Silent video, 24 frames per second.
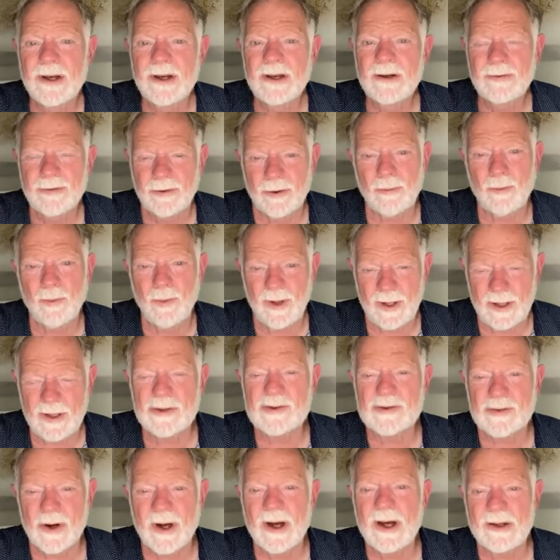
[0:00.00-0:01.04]
for what he
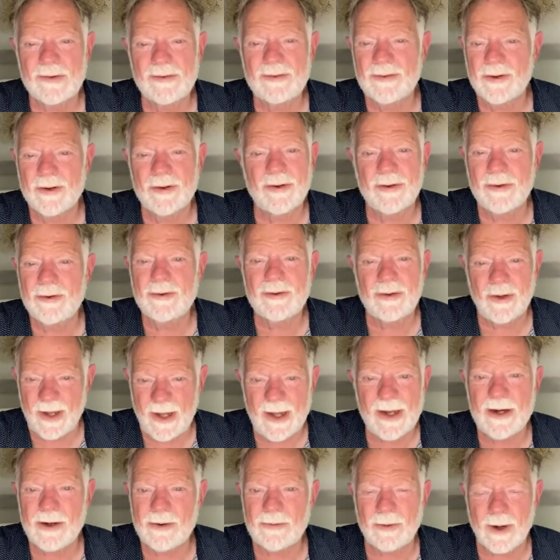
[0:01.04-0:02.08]
tries to do to
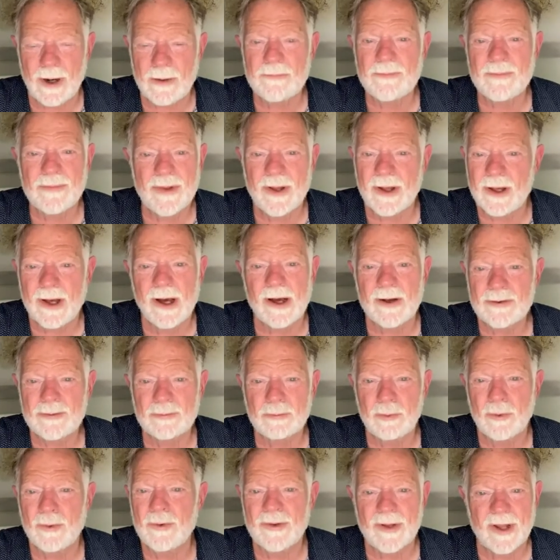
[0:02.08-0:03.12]
interrupt the
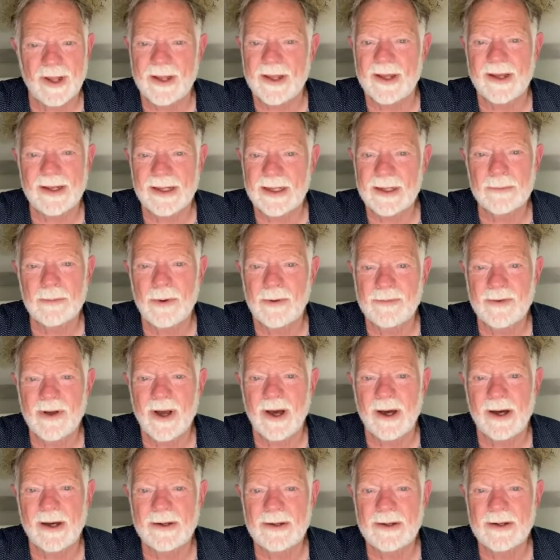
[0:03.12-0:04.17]
gospel and the kingdom of
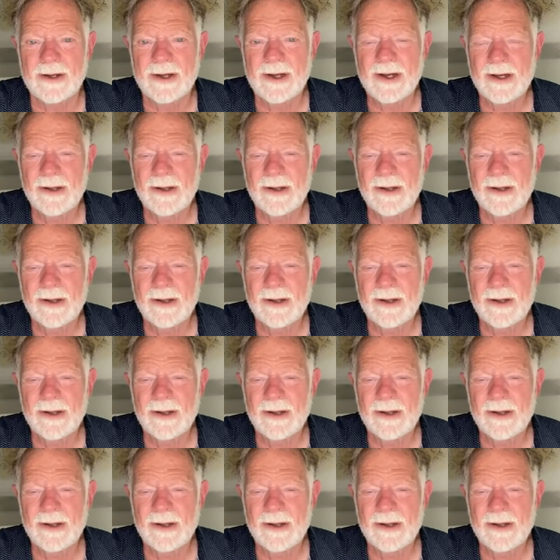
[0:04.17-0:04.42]
God.